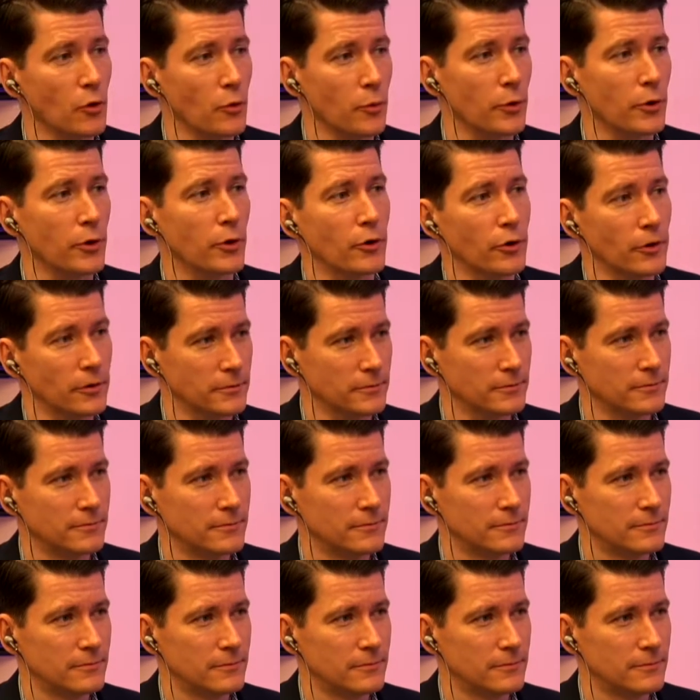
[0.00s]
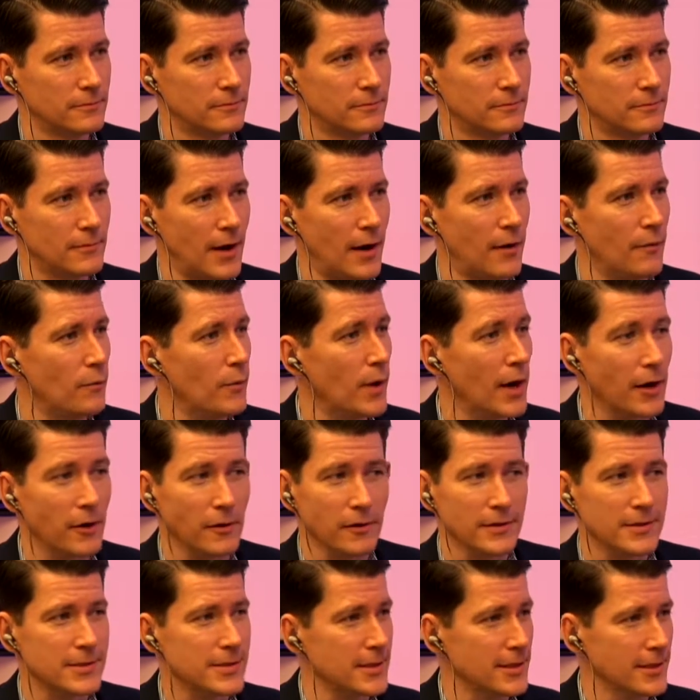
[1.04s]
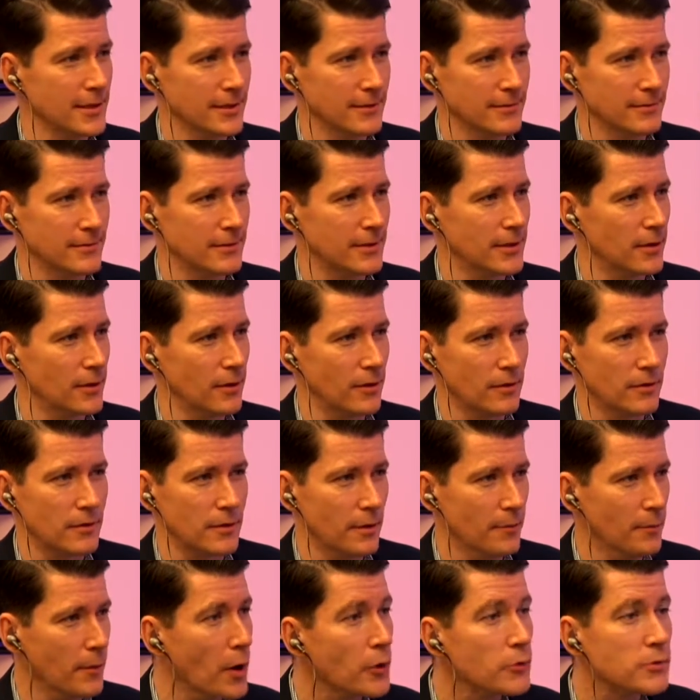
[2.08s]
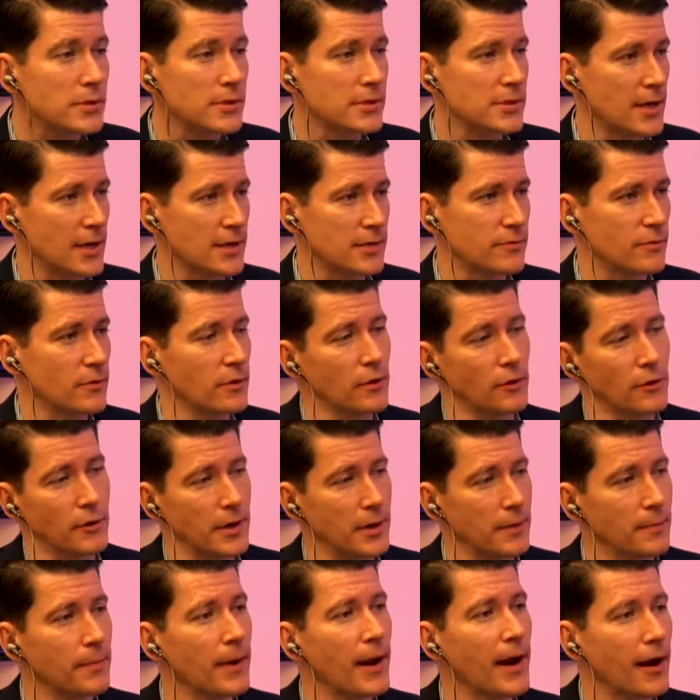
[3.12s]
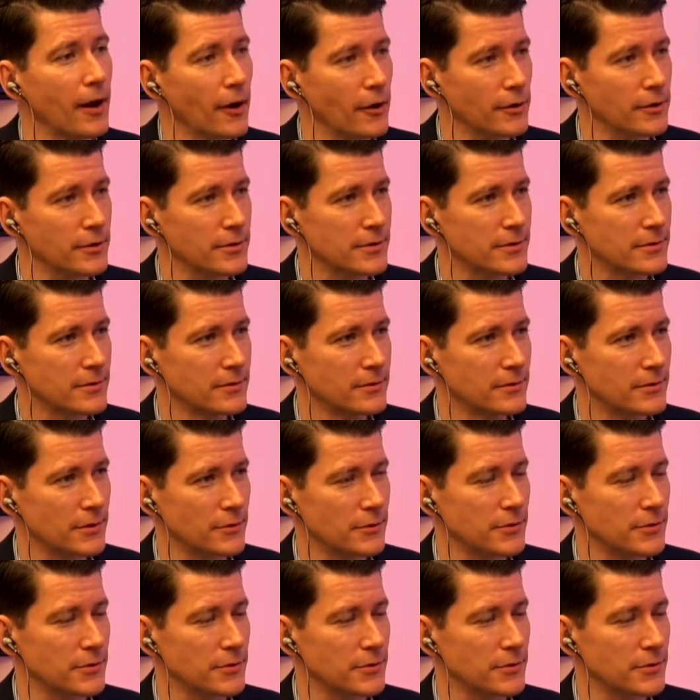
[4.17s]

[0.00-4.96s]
solopreneur. I rarely see it. The most successful are in pairs.